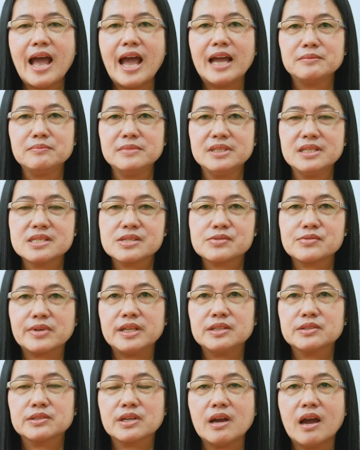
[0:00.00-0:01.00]

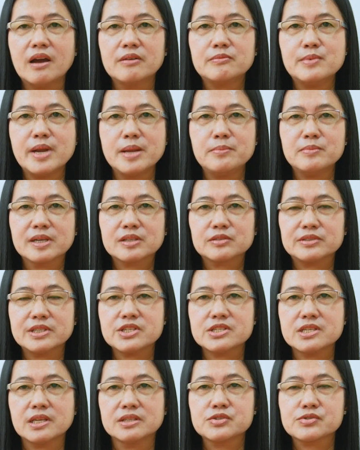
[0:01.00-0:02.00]
administrator of Rhema
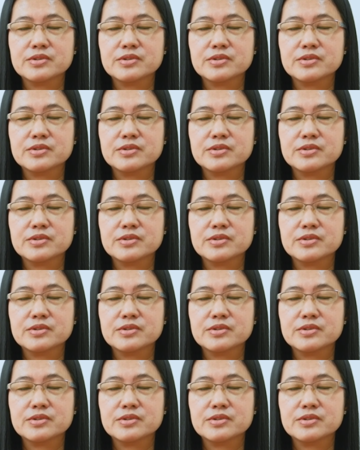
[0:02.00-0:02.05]
Christian